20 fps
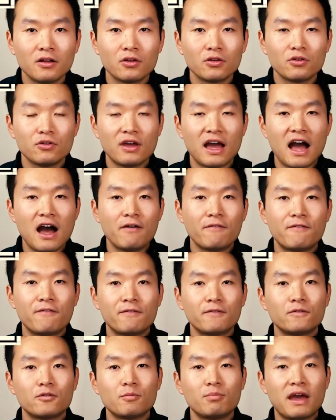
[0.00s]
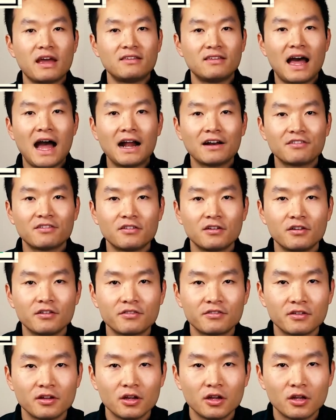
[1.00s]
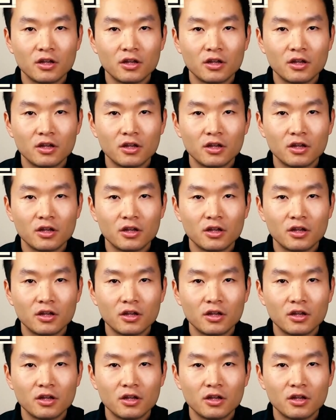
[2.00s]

you have to pay taxes